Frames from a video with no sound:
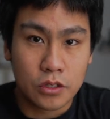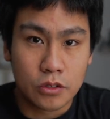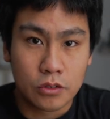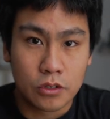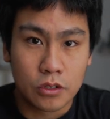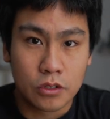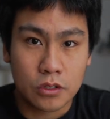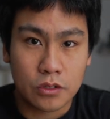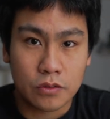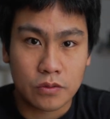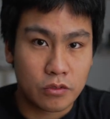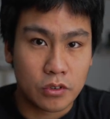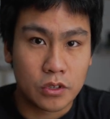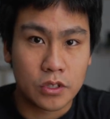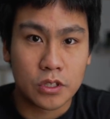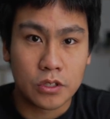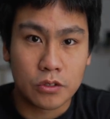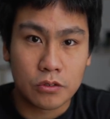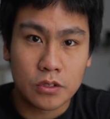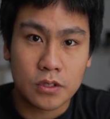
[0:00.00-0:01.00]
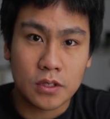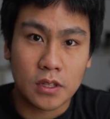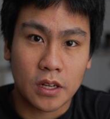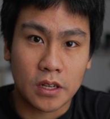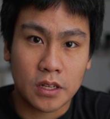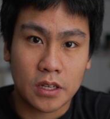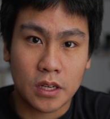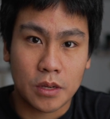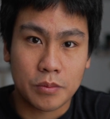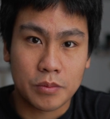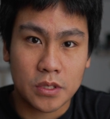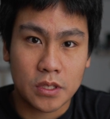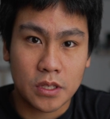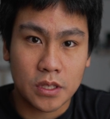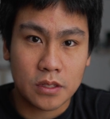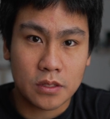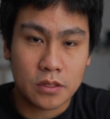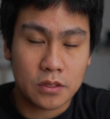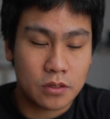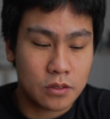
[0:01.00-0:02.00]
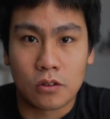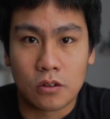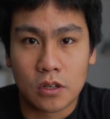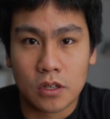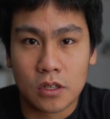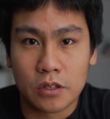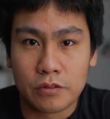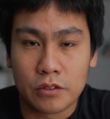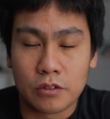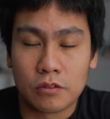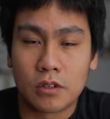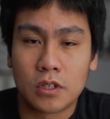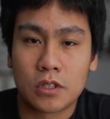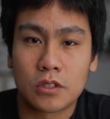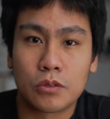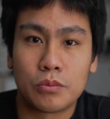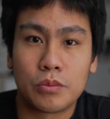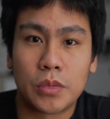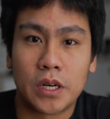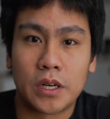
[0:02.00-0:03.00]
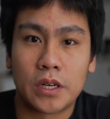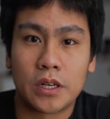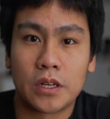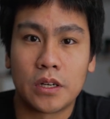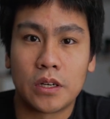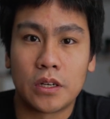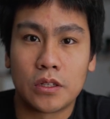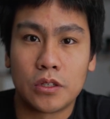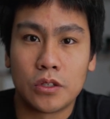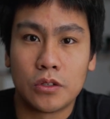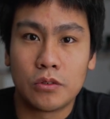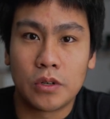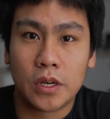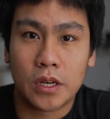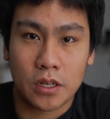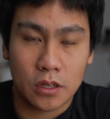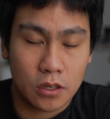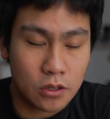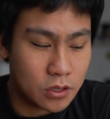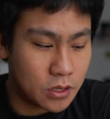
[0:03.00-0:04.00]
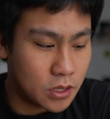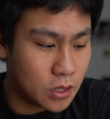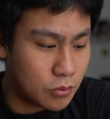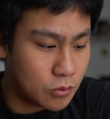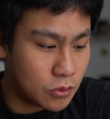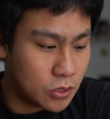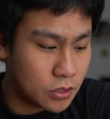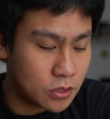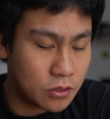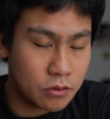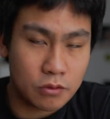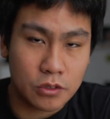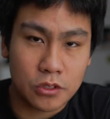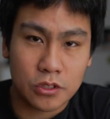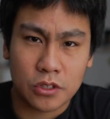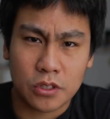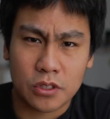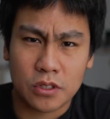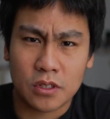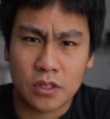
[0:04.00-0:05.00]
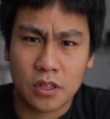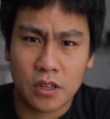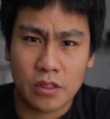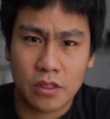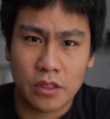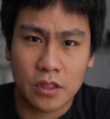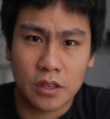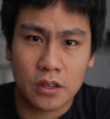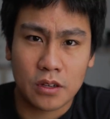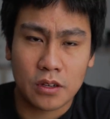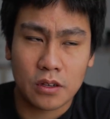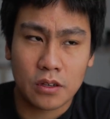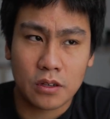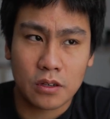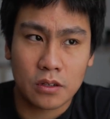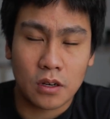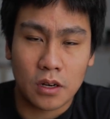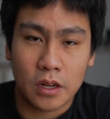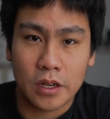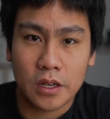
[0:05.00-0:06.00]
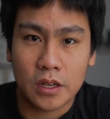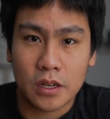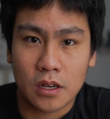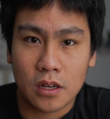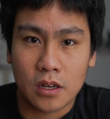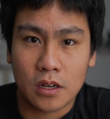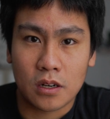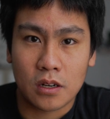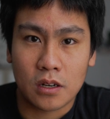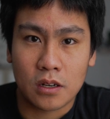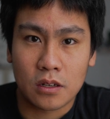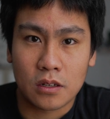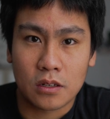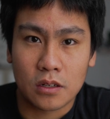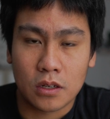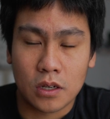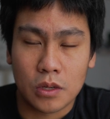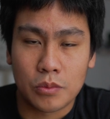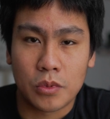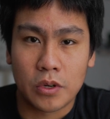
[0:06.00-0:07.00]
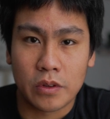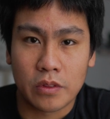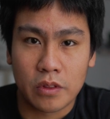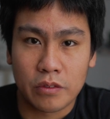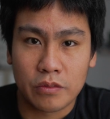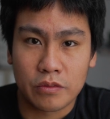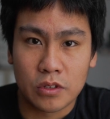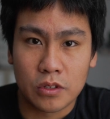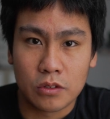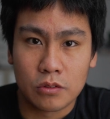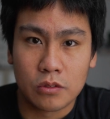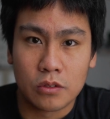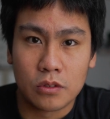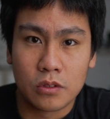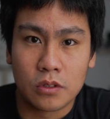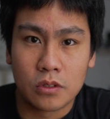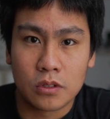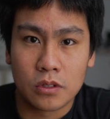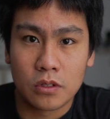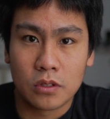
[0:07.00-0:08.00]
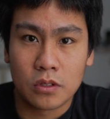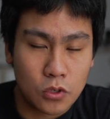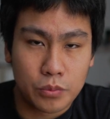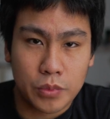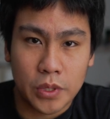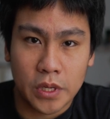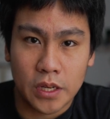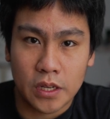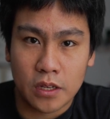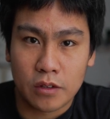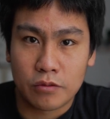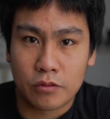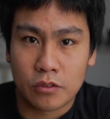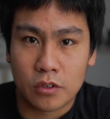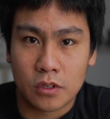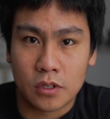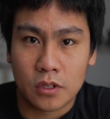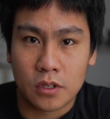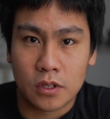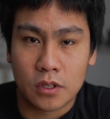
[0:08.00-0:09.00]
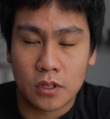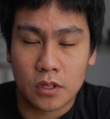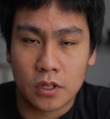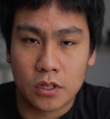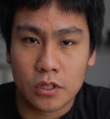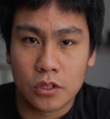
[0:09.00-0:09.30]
euros for used Leica M6, or if you want to buy new analog cameras, which is I think Leica are among the few, you pay for a